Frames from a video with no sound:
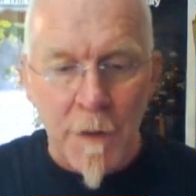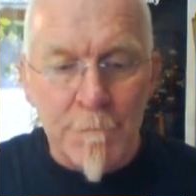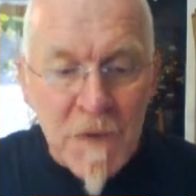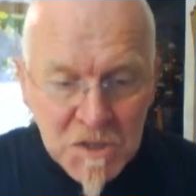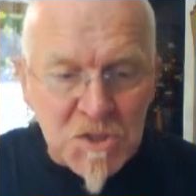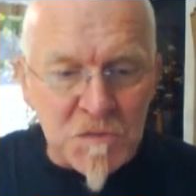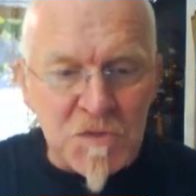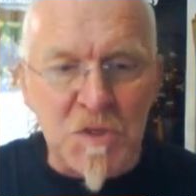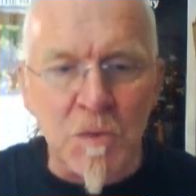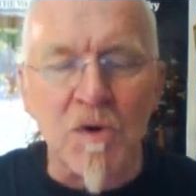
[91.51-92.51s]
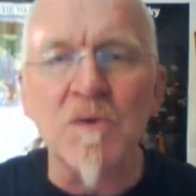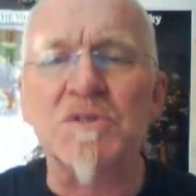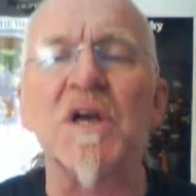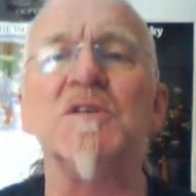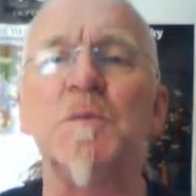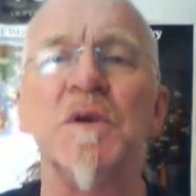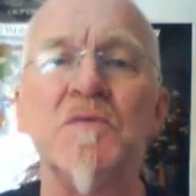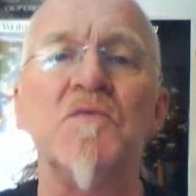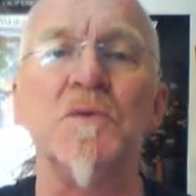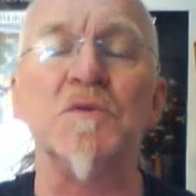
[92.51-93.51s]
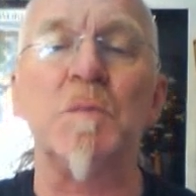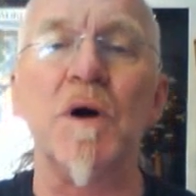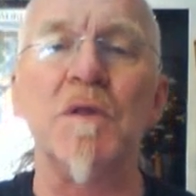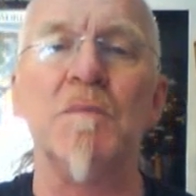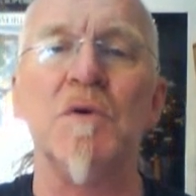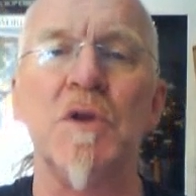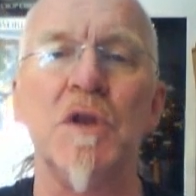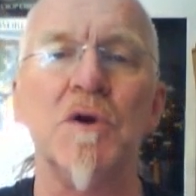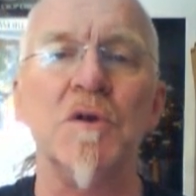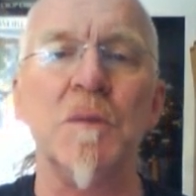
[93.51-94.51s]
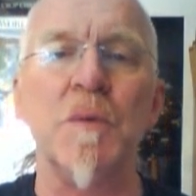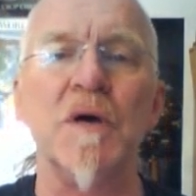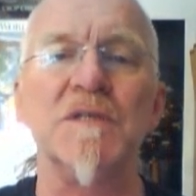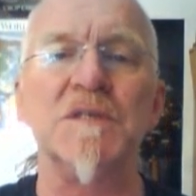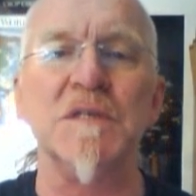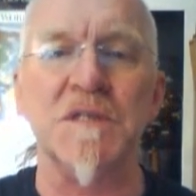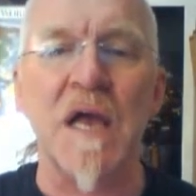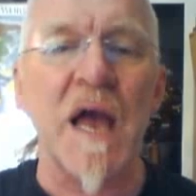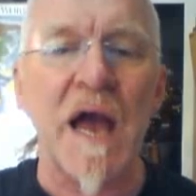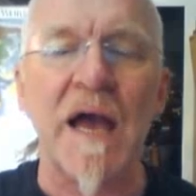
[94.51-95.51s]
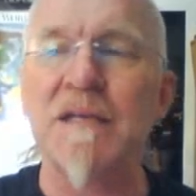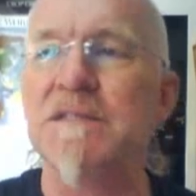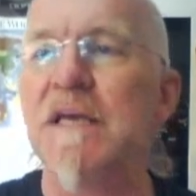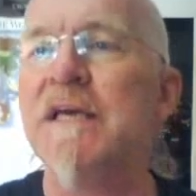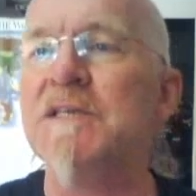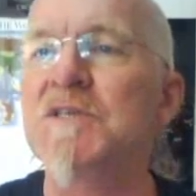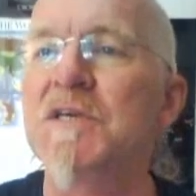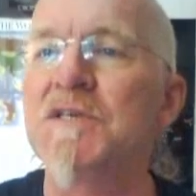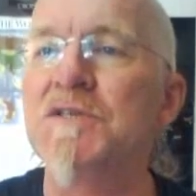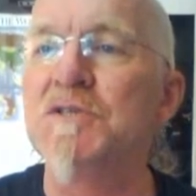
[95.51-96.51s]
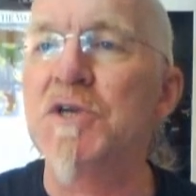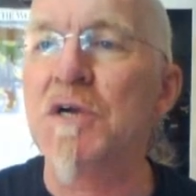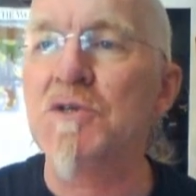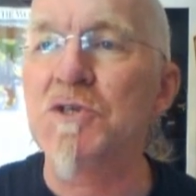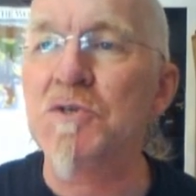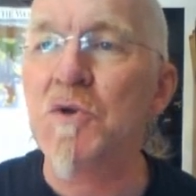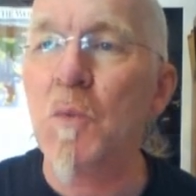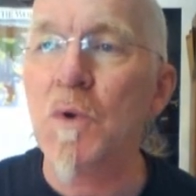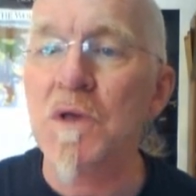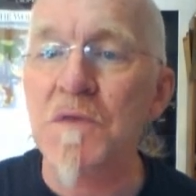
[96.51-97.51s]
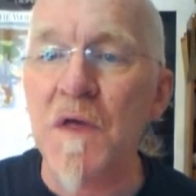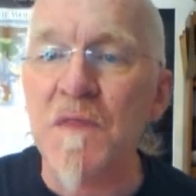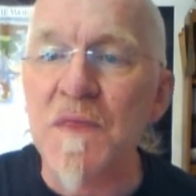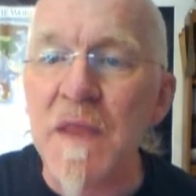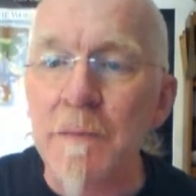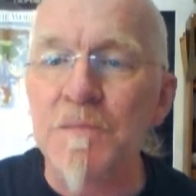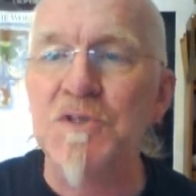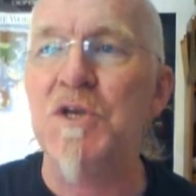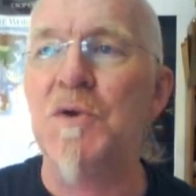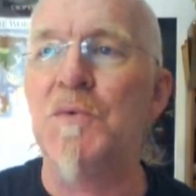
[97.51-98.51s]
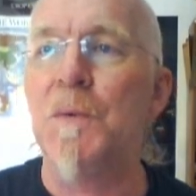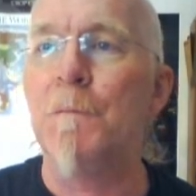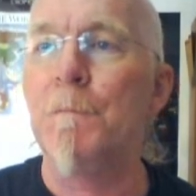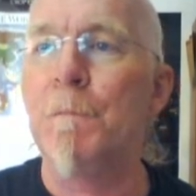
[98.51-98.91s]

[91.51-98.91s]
much of tomorrow is going to be influenced by the moon in early Pisces and its conjunction with Neptune.